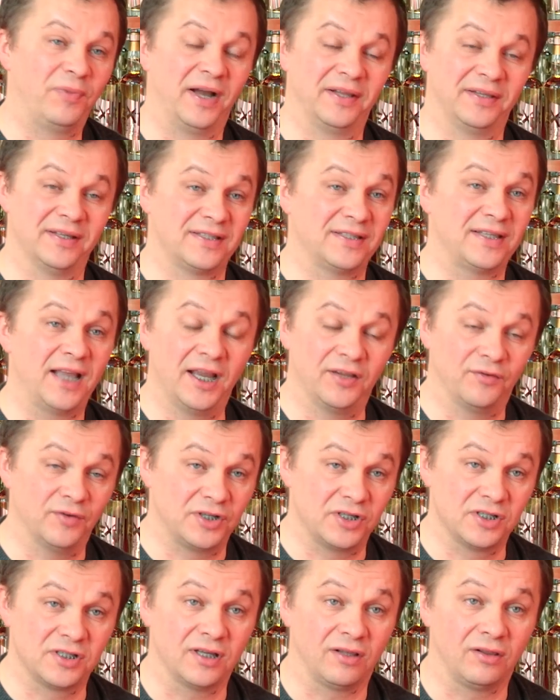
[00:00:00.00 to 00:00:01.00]
by the state,
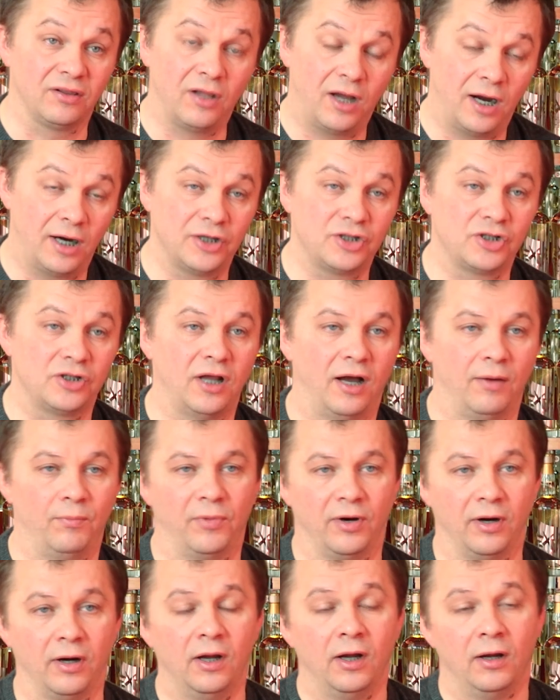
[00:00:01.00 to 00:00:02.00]
which is a large
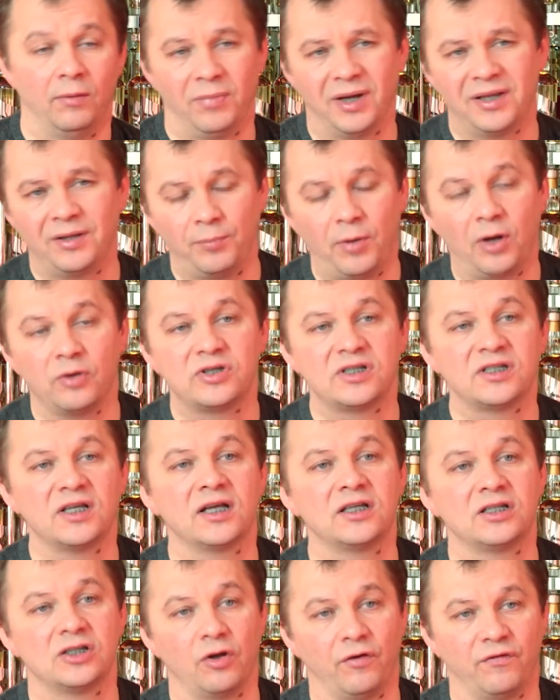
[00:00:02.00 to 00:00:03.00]
number, but about
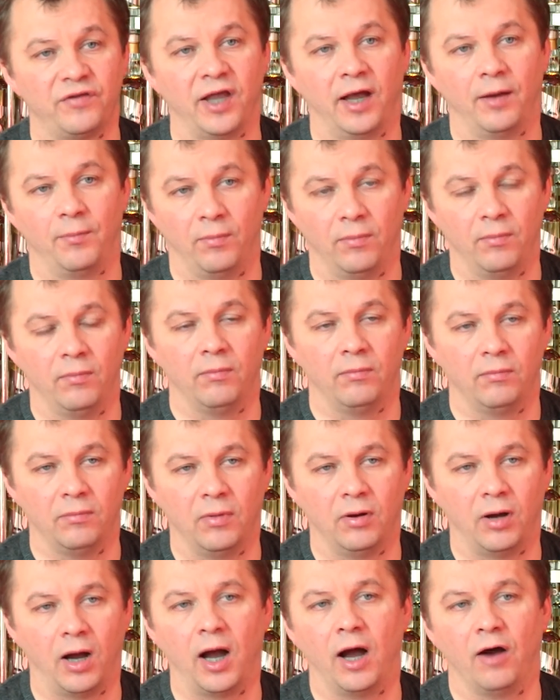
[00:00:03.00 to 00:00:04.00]
60 of
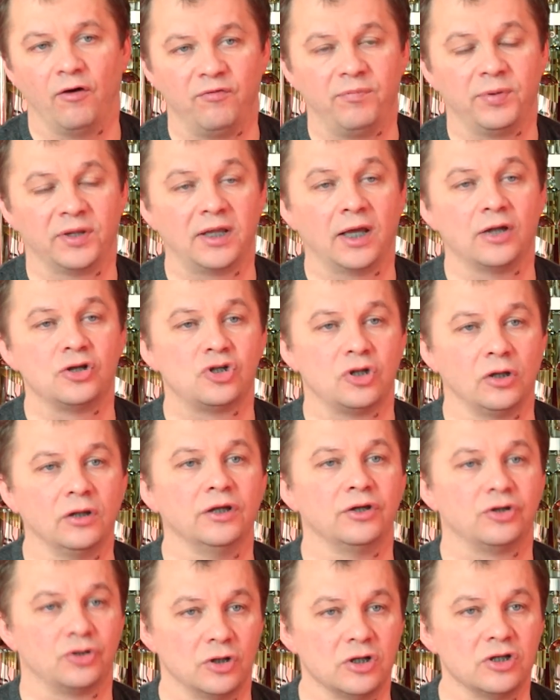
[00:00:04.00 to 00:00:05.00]
them are of
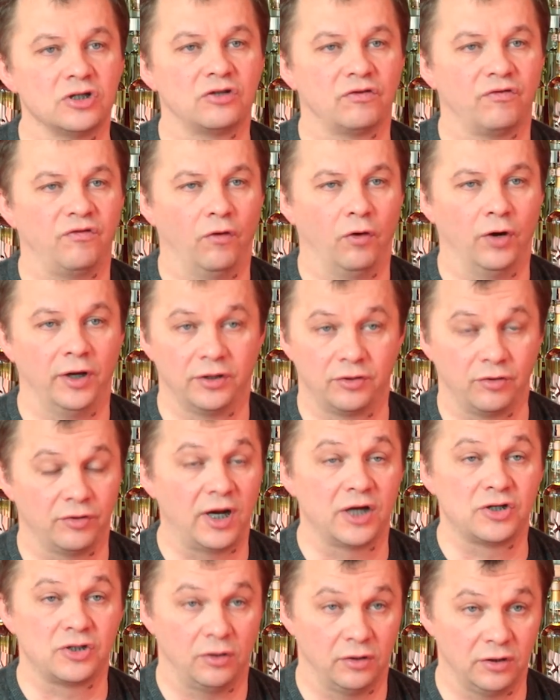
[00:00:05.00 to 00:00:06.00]
potential interest for
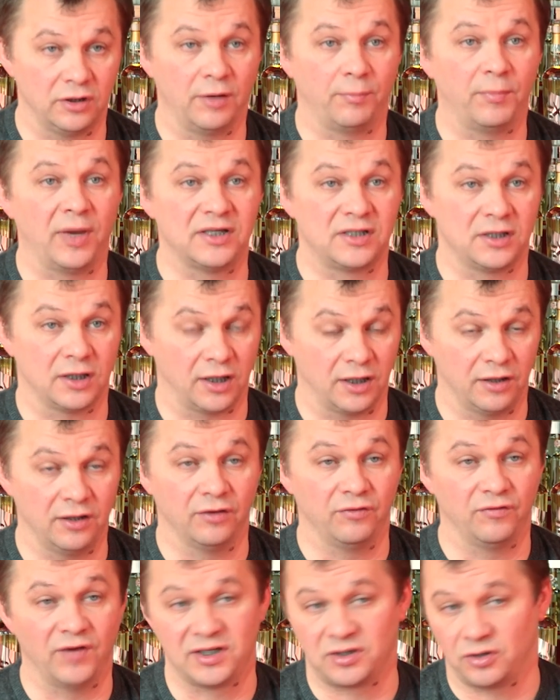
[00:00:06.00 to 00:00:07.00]
international and domestic
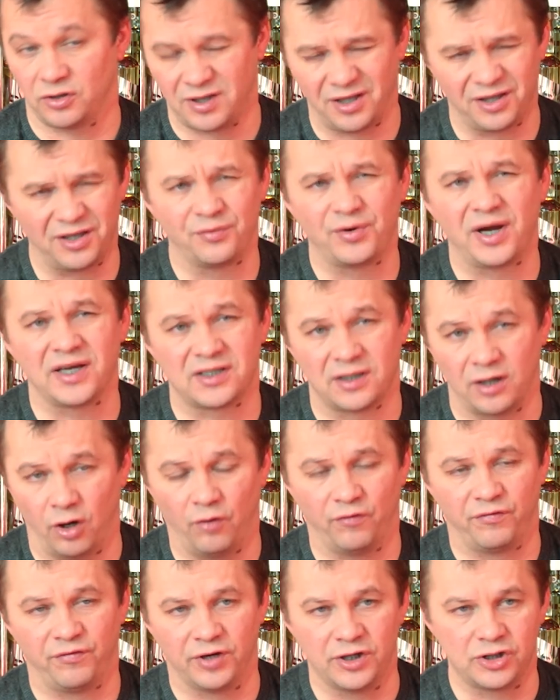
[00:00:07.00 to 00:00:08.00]
investors, and the rest
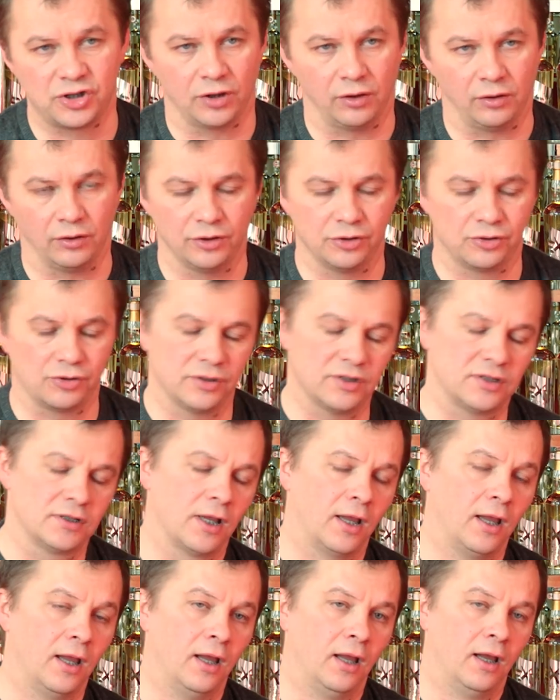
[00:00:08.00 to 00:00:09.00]
are of regional interest.
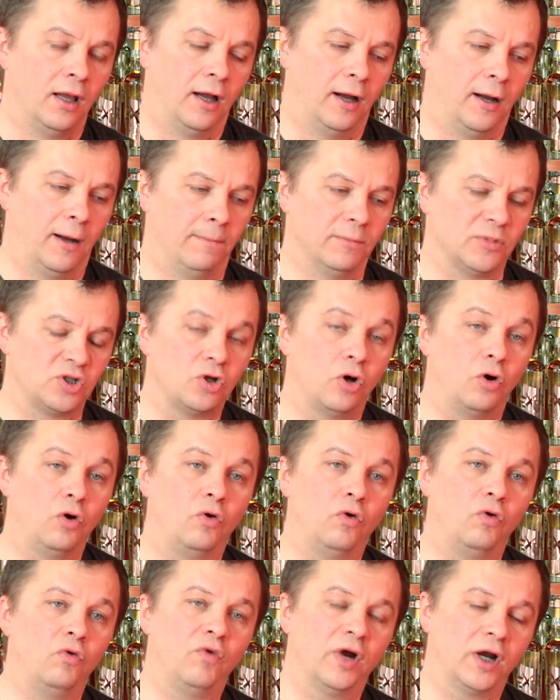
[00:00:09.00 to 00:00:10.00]

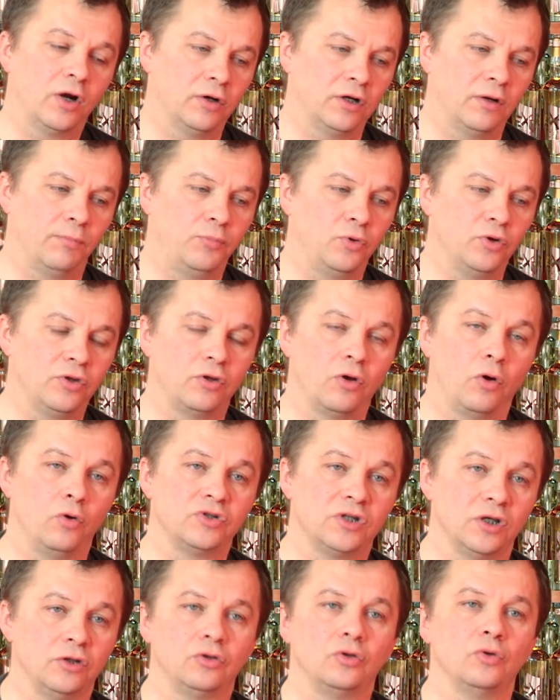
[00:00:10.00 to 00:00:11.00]
So we're going to put
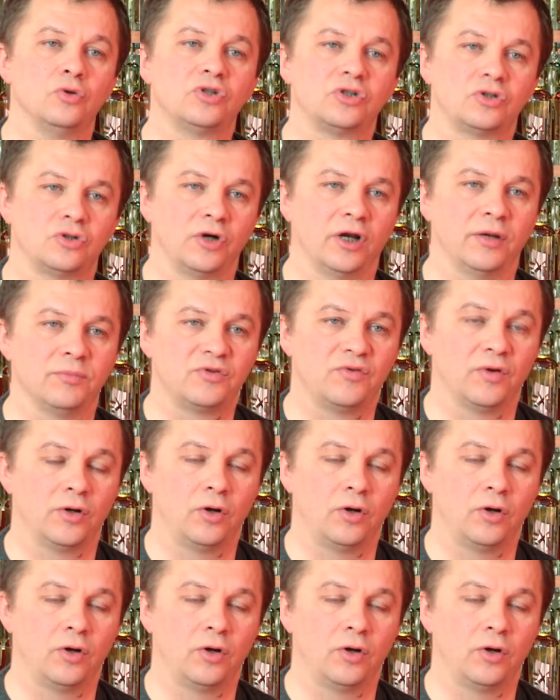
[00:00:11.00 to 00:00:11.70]
those in two streams.